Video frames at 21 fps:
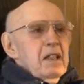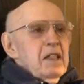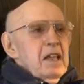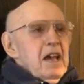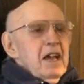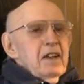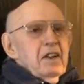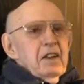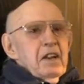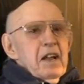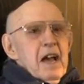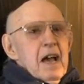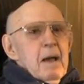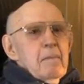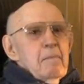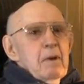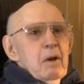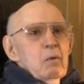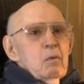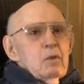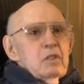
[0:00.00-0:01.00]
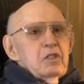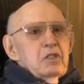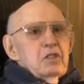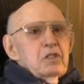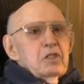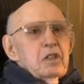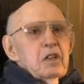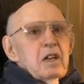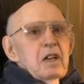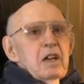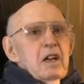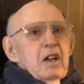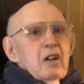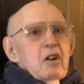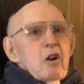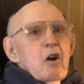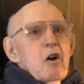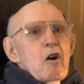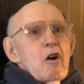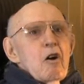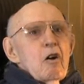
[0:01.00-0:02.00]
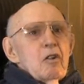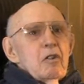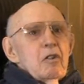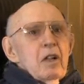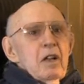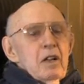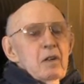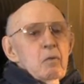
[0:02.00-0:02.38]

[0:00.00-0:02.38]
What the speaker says: that time it was called,